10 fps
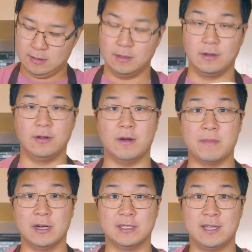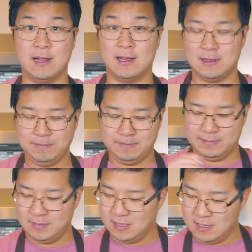Grab my Nutella.
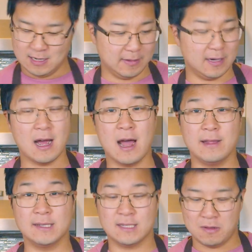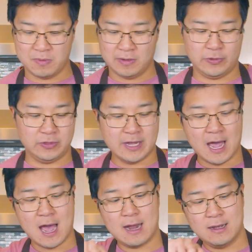I'm gonna eye this out, but I'm going to
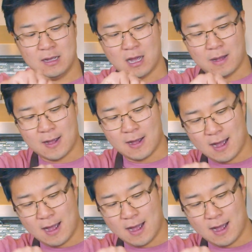add about